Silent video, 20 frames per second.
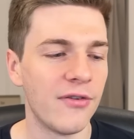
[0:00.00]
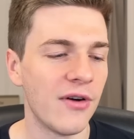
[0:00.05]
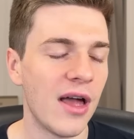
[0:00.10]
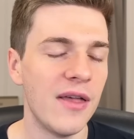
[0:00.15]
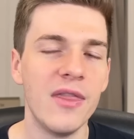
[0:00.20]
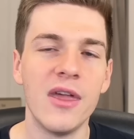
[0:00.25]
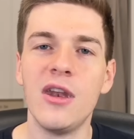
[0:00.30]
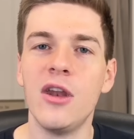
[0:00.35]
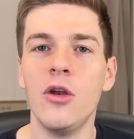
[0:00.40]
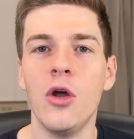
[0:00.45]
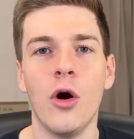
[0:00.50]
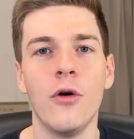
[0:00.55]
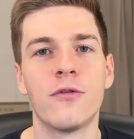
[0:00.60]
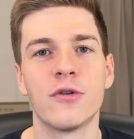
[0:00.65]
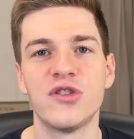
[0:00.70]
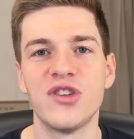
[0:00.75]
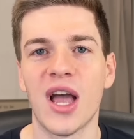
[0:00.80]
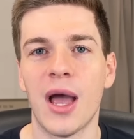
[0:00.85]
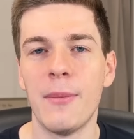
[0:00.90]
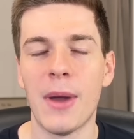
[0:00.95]
And then in
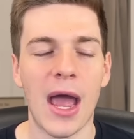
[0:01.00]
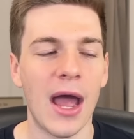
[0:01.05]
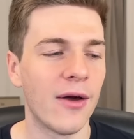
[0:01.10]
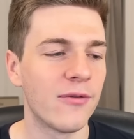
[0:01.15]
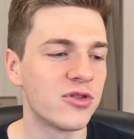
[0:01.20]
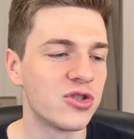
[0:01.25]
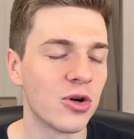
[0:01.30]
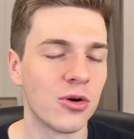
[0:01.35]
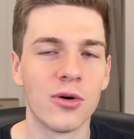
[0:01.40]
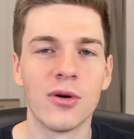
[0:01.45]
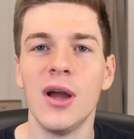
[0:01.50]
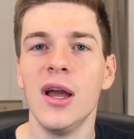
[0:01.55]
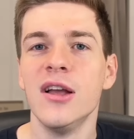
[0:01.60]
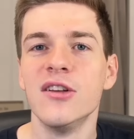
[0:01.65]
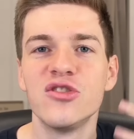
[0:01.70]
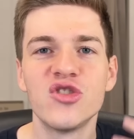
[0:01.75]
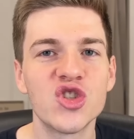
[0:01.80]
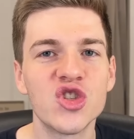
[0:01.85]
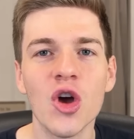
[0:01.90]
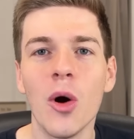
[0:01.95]
overtime, after
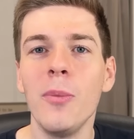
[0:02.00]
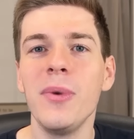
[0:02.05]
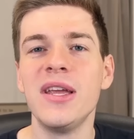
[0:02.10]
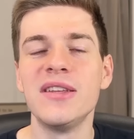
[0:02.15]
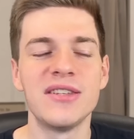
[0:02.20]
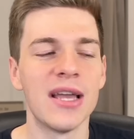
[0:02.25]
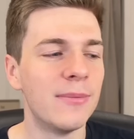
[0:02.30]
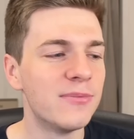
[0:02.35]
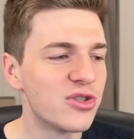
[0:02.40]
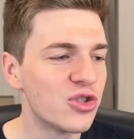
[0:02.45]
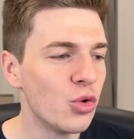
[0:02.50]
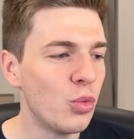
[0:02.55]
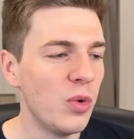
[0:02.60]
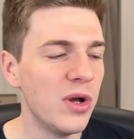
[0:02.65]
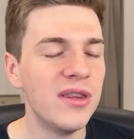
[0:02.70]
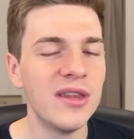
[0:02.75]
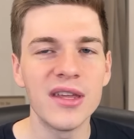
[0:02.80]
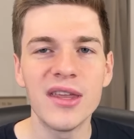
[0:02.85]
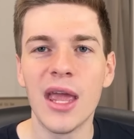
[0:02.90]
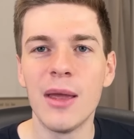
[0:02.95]
so many attempts to win
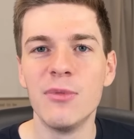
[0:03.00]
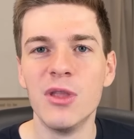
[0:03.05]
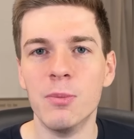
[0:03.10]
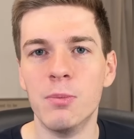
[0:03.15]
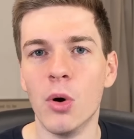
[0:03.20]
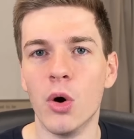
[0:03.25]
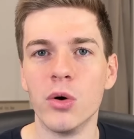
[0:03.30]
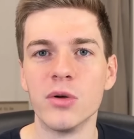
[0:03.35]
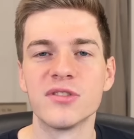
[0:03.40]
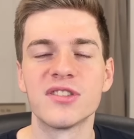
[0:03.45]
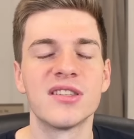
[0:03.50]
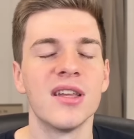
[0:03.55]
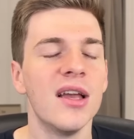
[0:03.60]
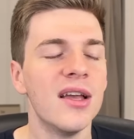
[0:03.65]
the game, the Bulls